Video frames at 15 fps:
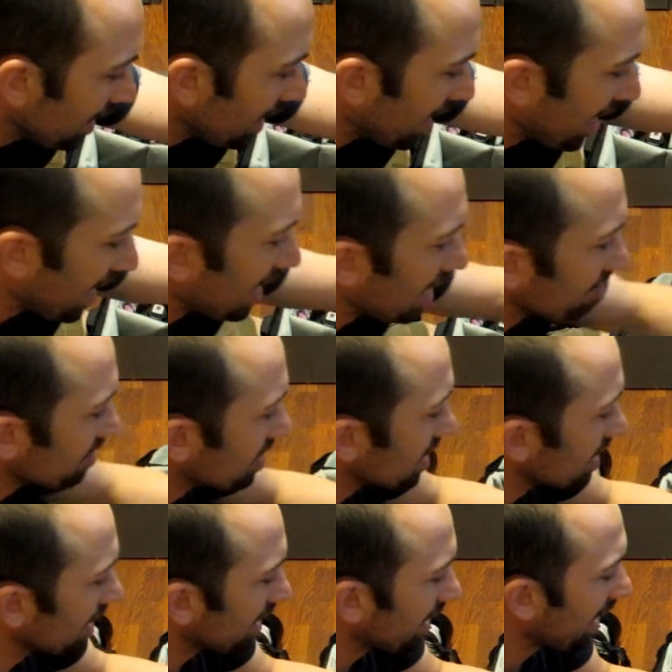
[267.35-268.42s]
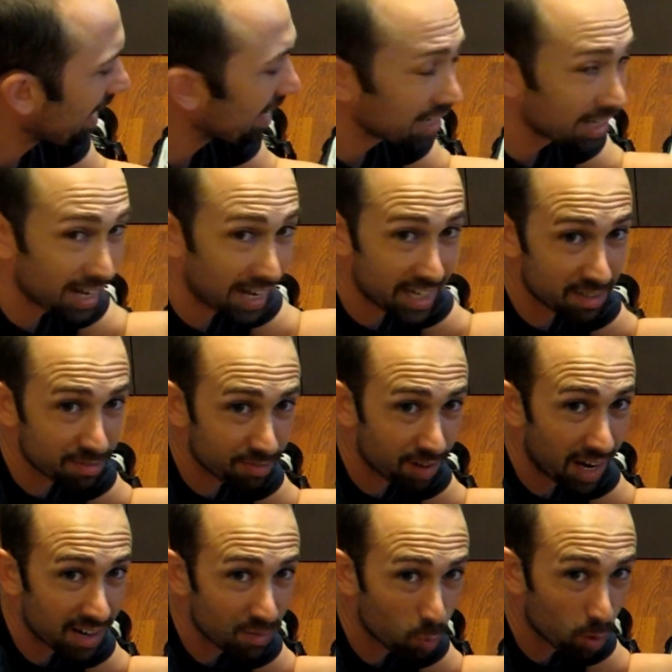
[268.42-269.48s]
I have the Canon
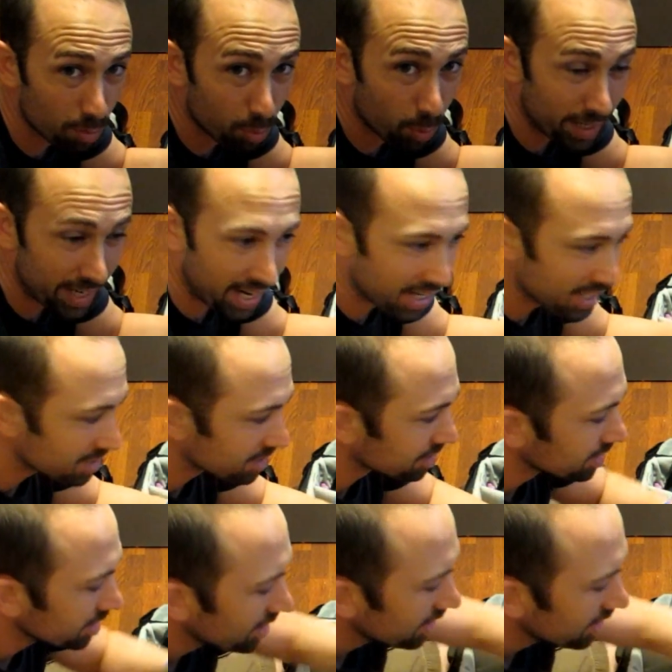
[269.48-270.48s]
85 1.8